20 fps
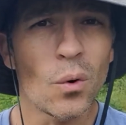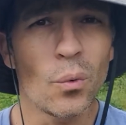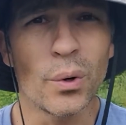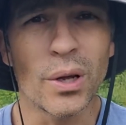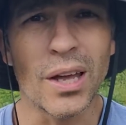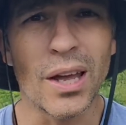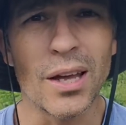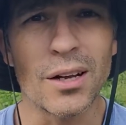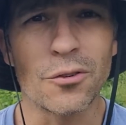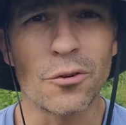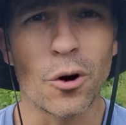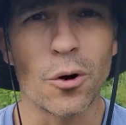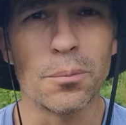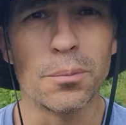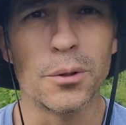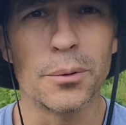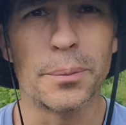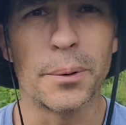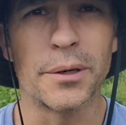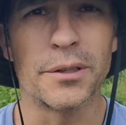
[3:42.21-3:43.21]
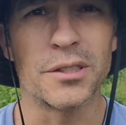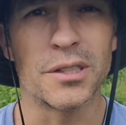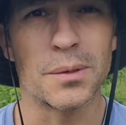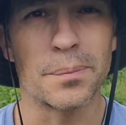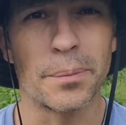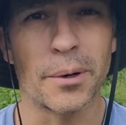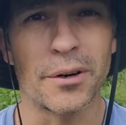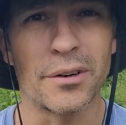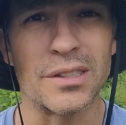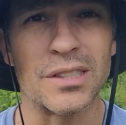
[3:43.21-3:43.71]
we can't grow
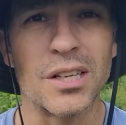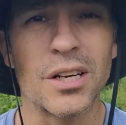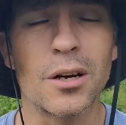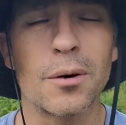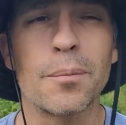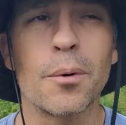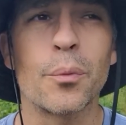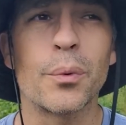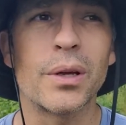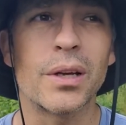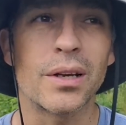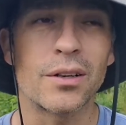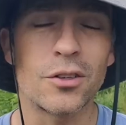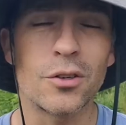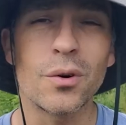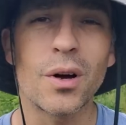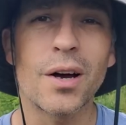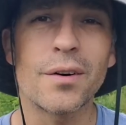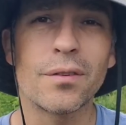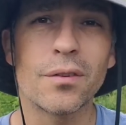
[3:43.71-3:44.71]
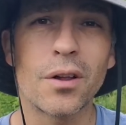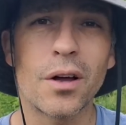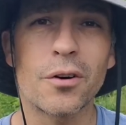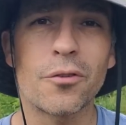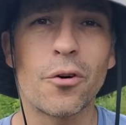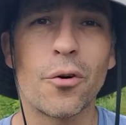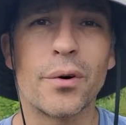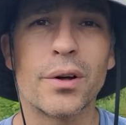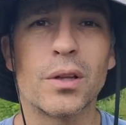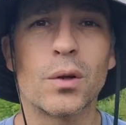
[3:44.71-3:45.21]
blueberries here, but we do have a lot
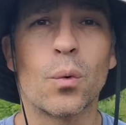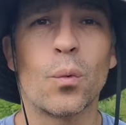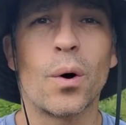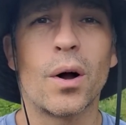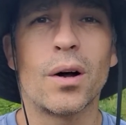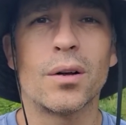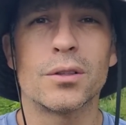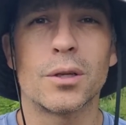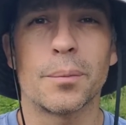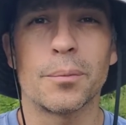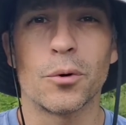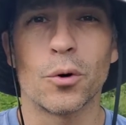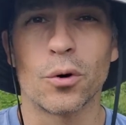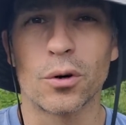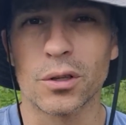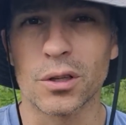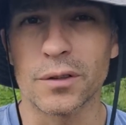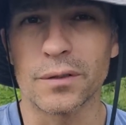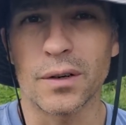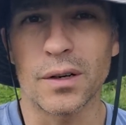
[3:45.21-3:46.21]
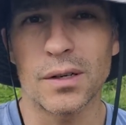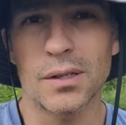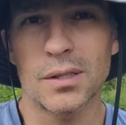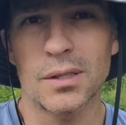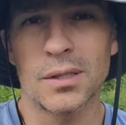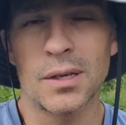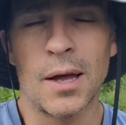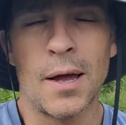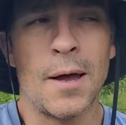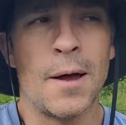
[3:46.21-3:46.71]
growing in the wild up north of
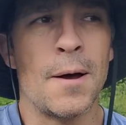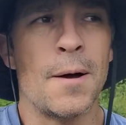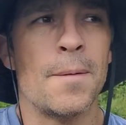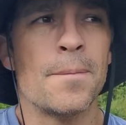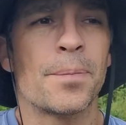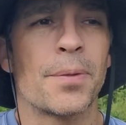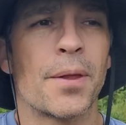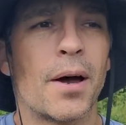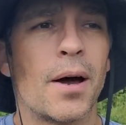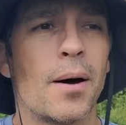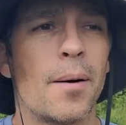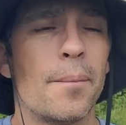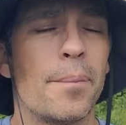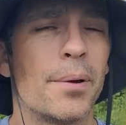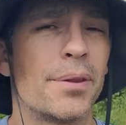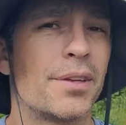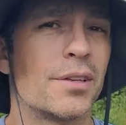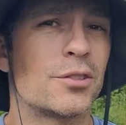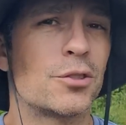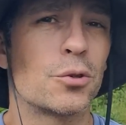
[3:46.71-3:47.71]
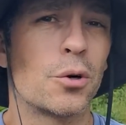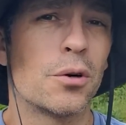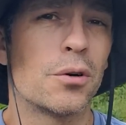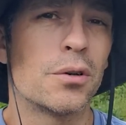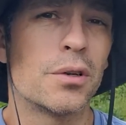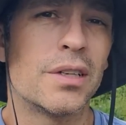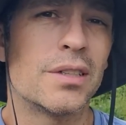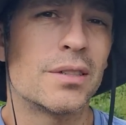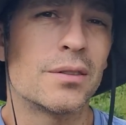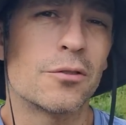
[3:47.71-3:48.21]
us. Um, but the
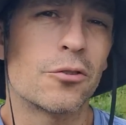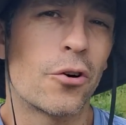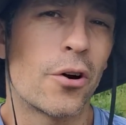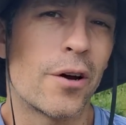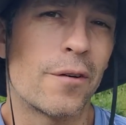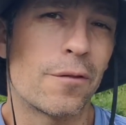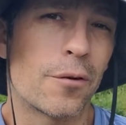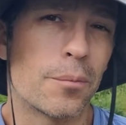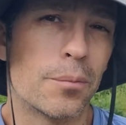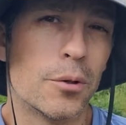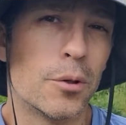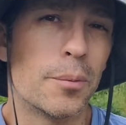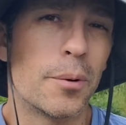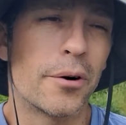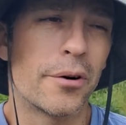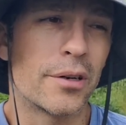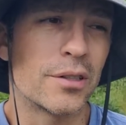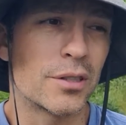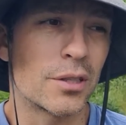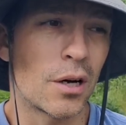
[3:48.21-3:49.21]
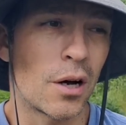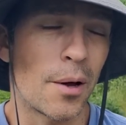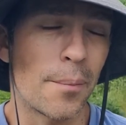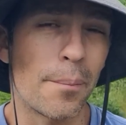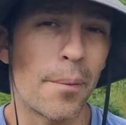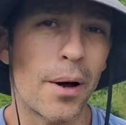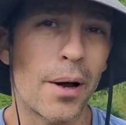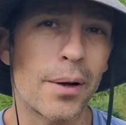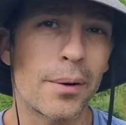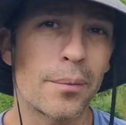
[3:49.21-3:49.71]
soil isn't great for blueberries on
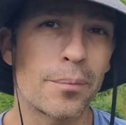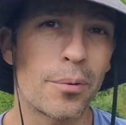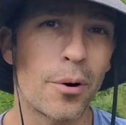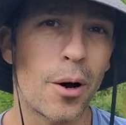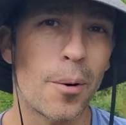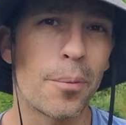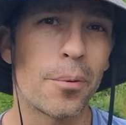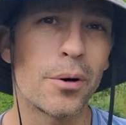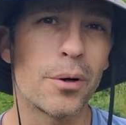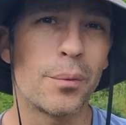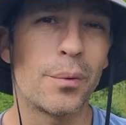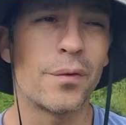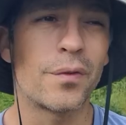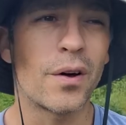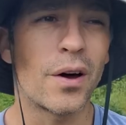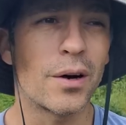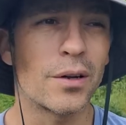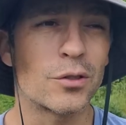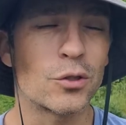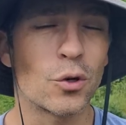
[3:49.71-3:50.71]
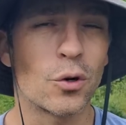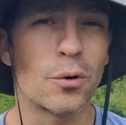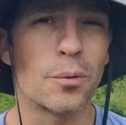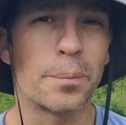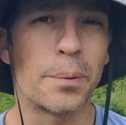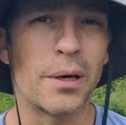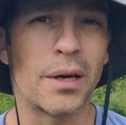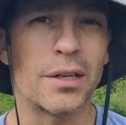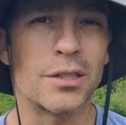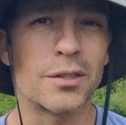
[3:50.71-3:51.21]
my property. We've got a soil
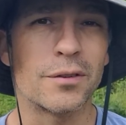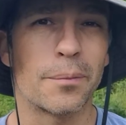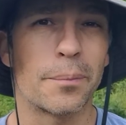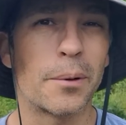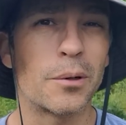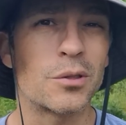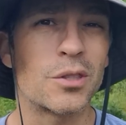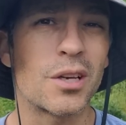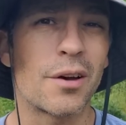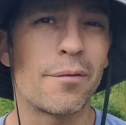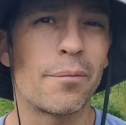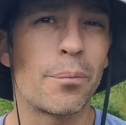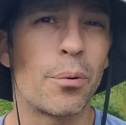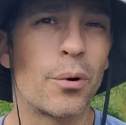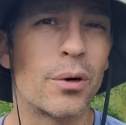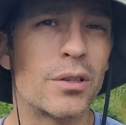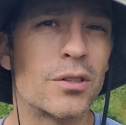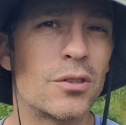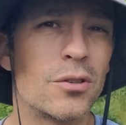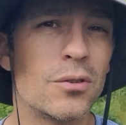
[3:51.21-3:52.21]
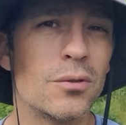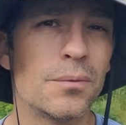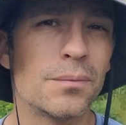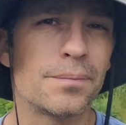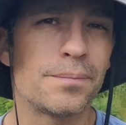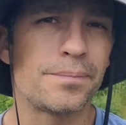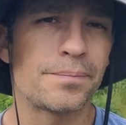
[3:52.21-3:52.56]
pH of about 7.2.